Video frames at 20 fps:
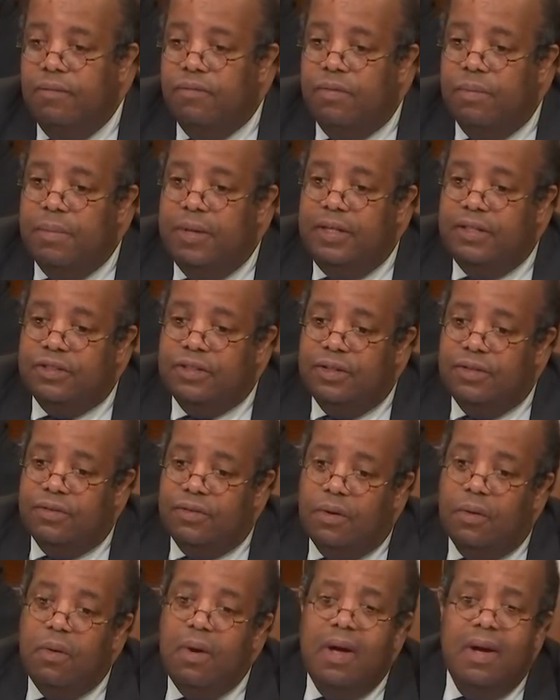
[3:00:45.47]
information.
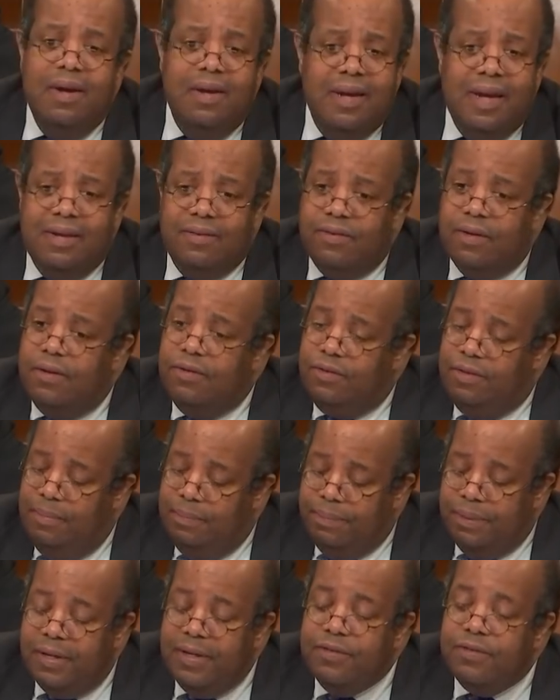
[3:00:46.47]
So yes,
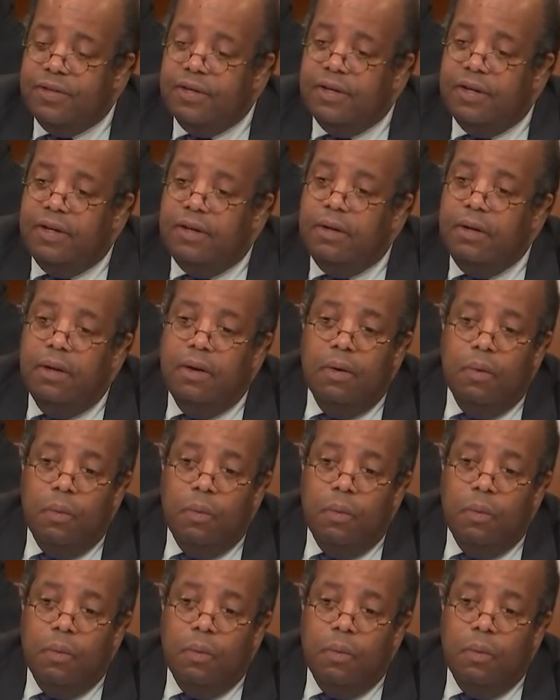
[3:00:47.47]
simplicity